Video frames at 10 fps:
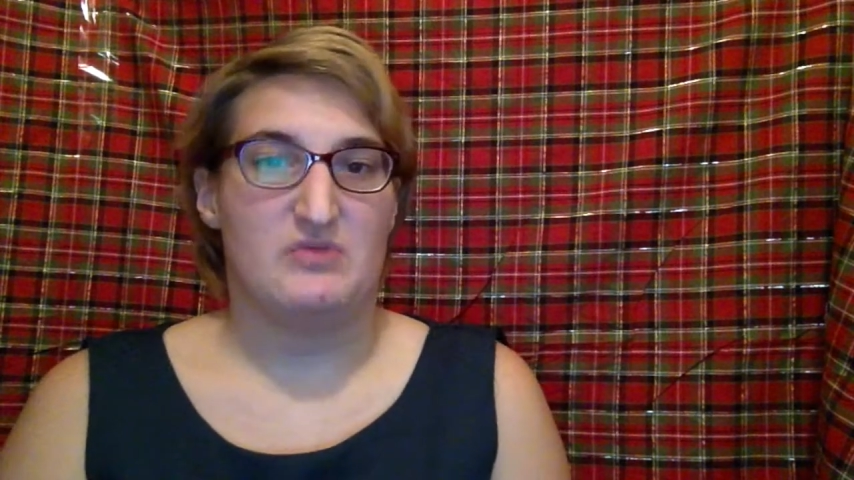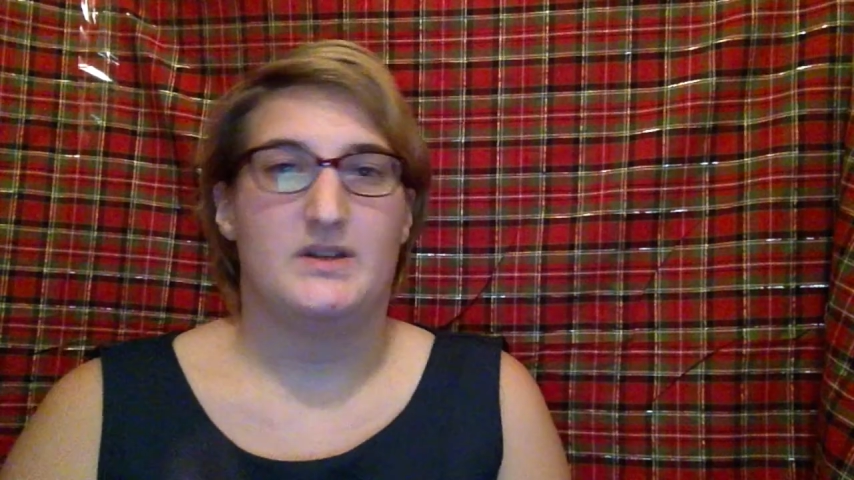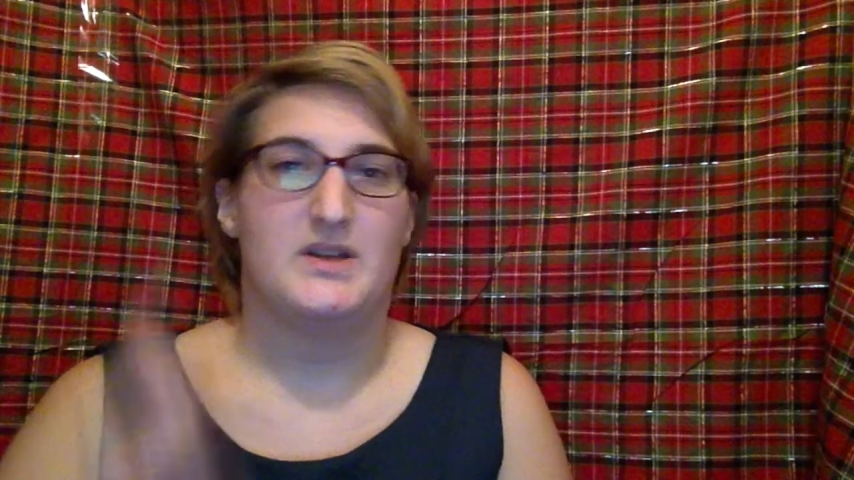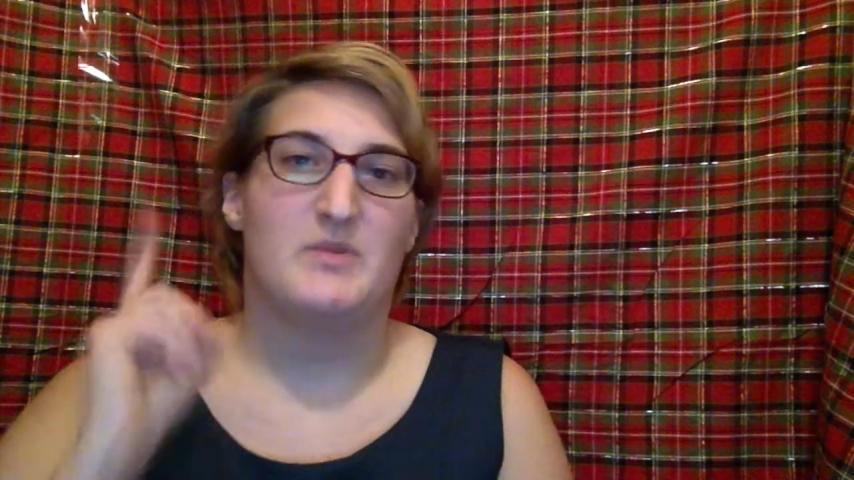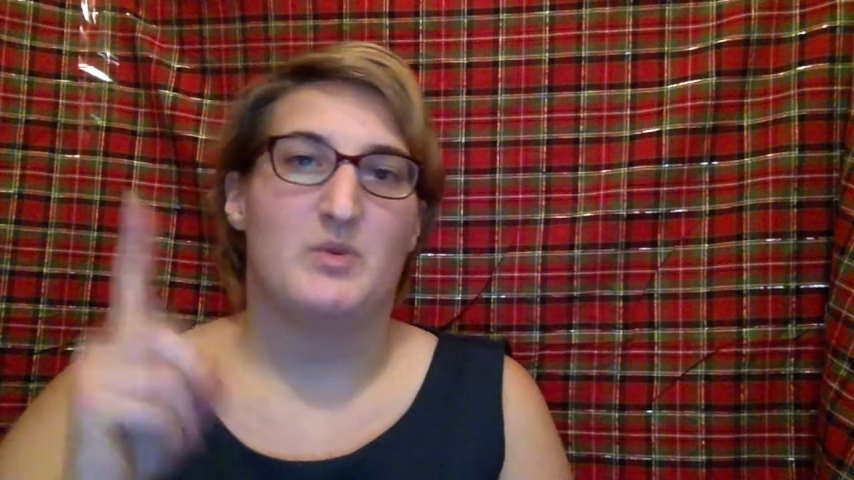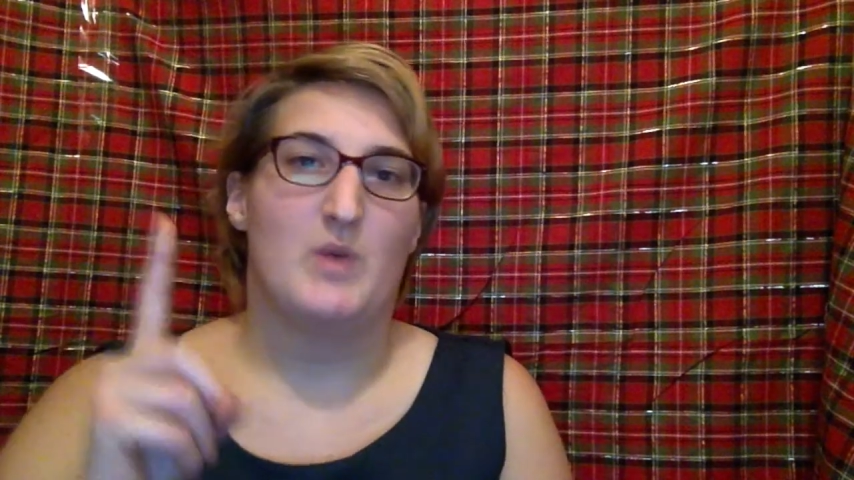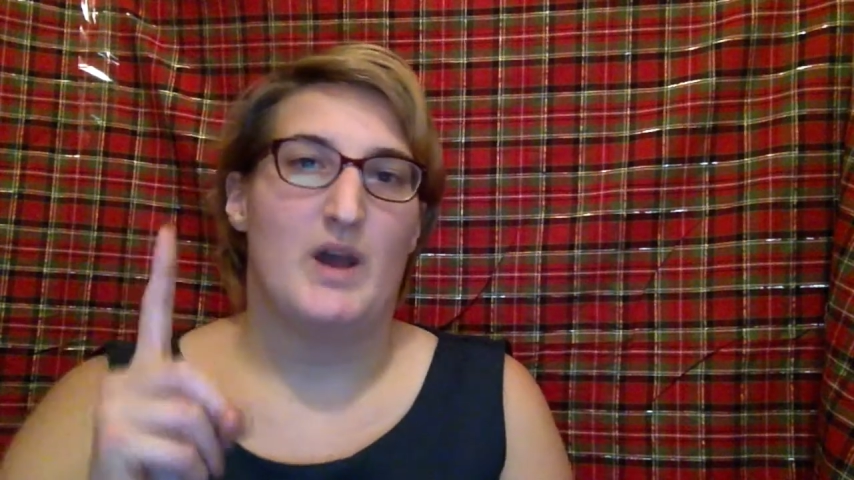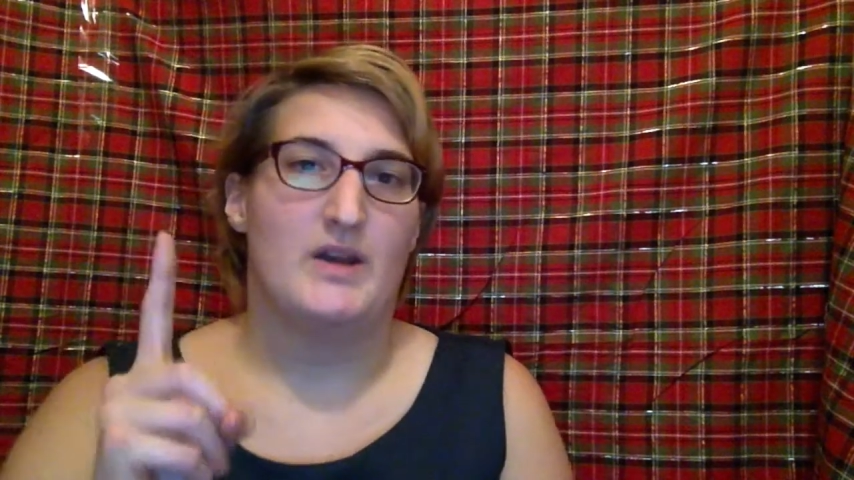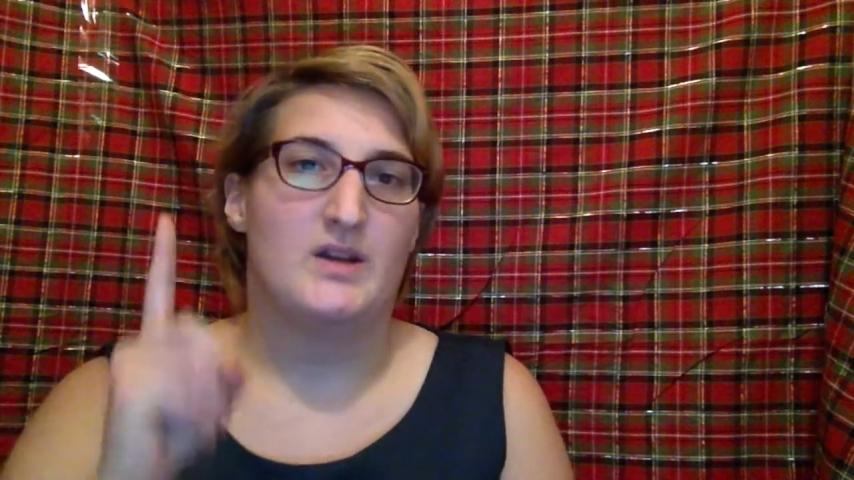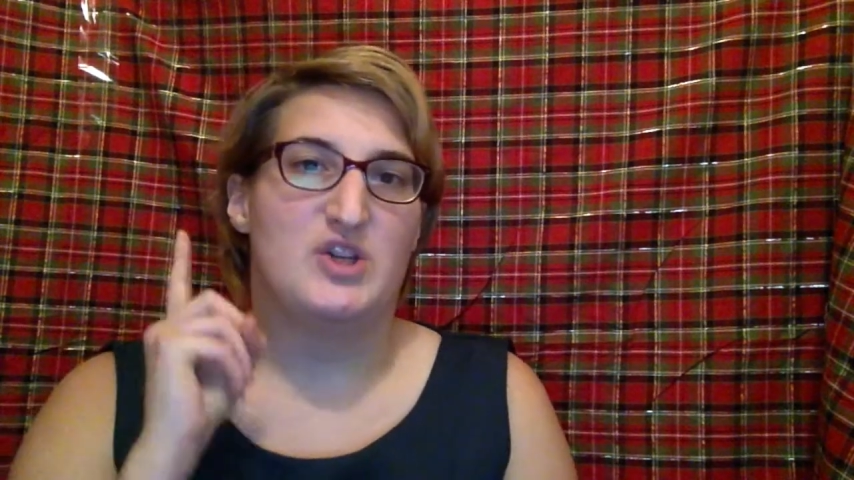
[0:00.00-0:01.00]
Number
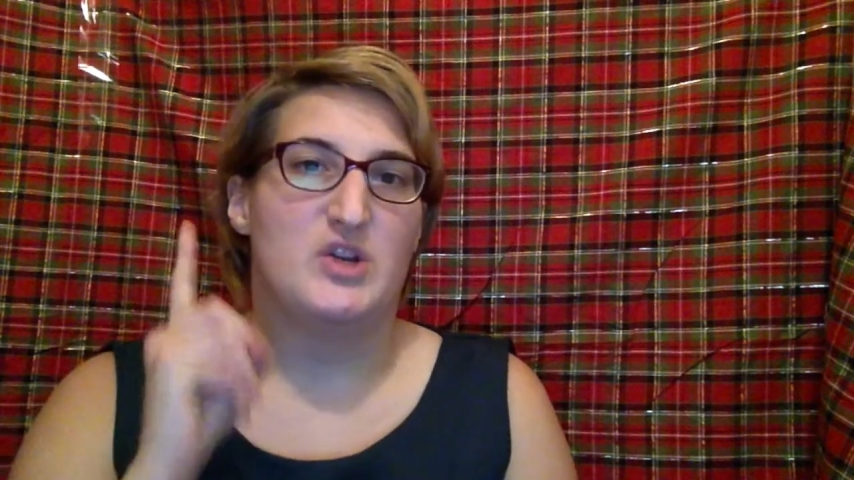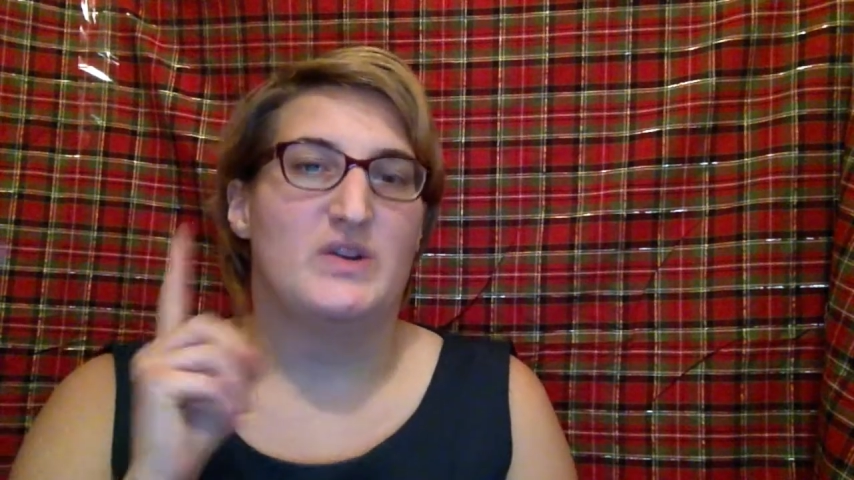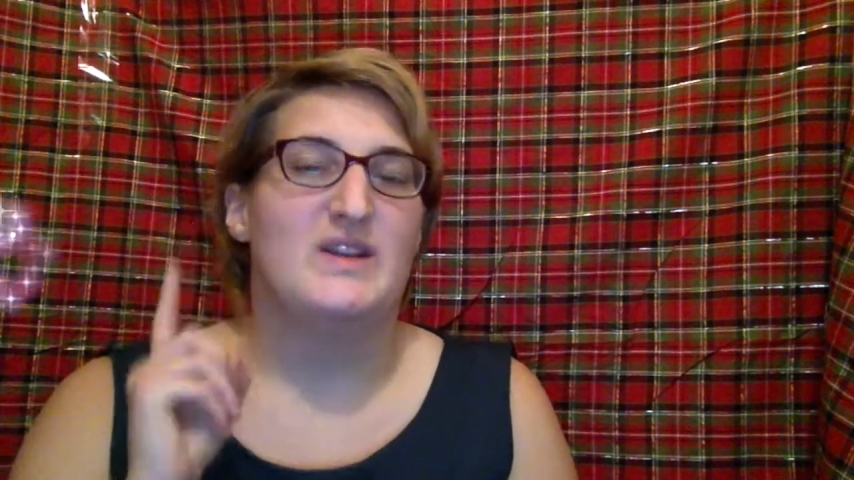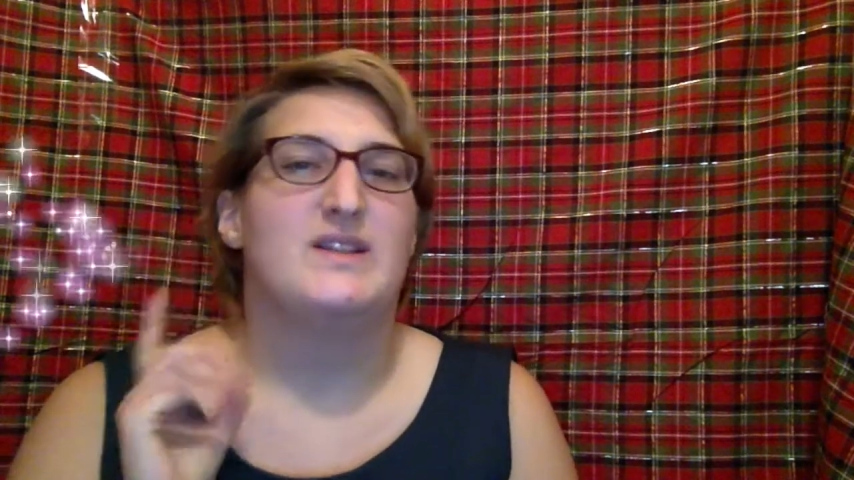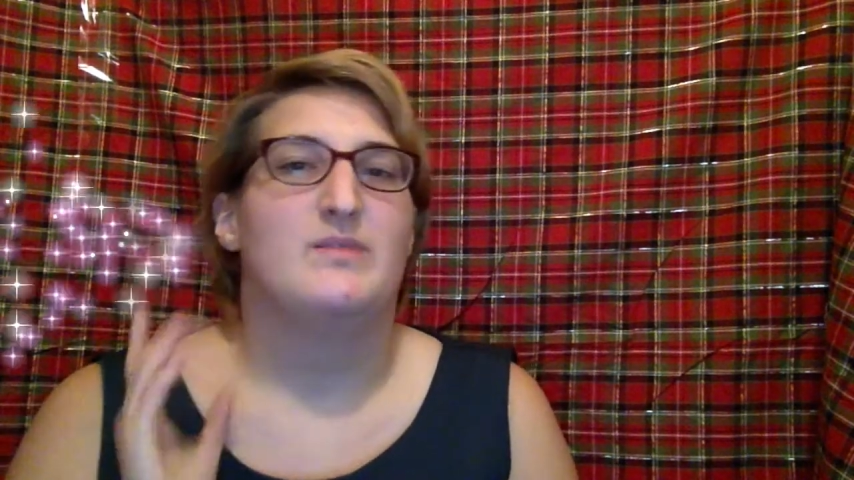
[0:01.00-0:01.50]
1, donate to the